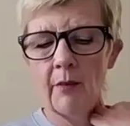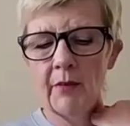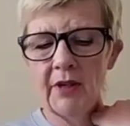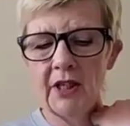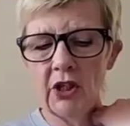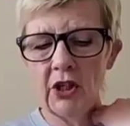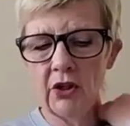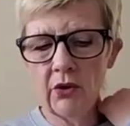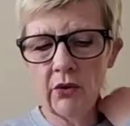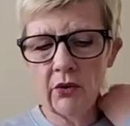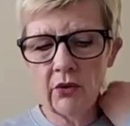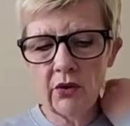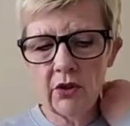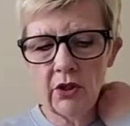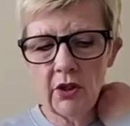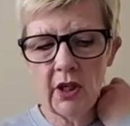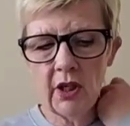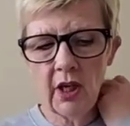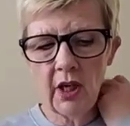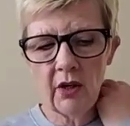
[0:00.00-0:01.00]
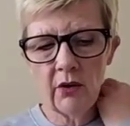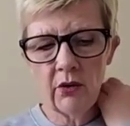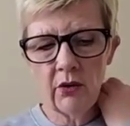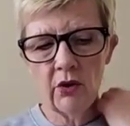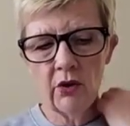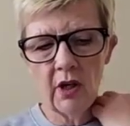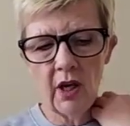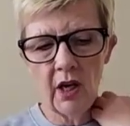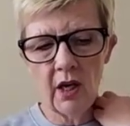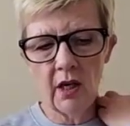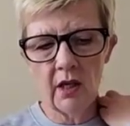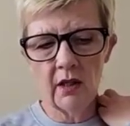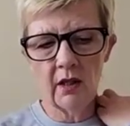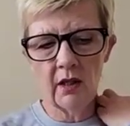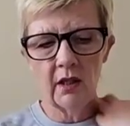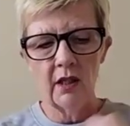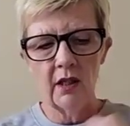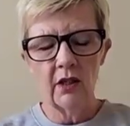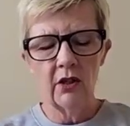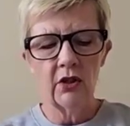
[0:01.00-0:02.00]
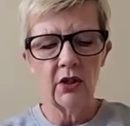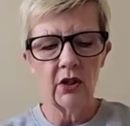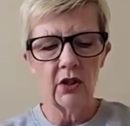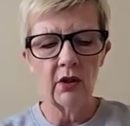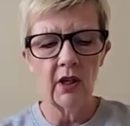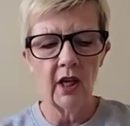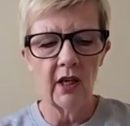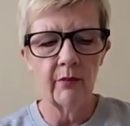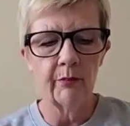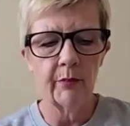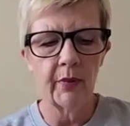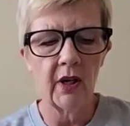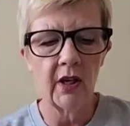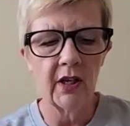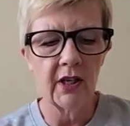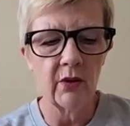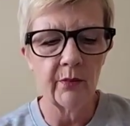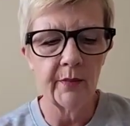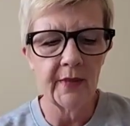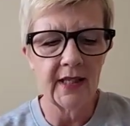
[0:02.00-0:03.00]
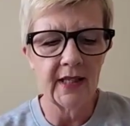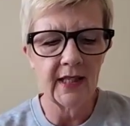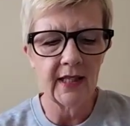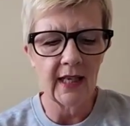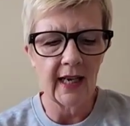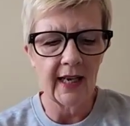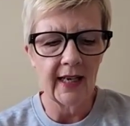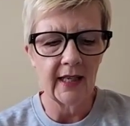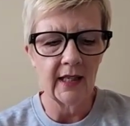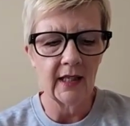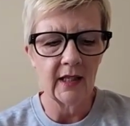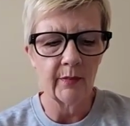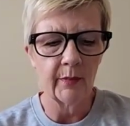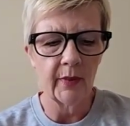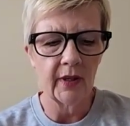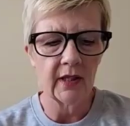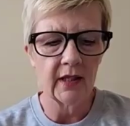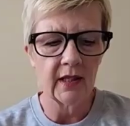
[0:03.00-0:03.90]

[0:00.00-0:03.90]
mean, you do learn by your mistakes, but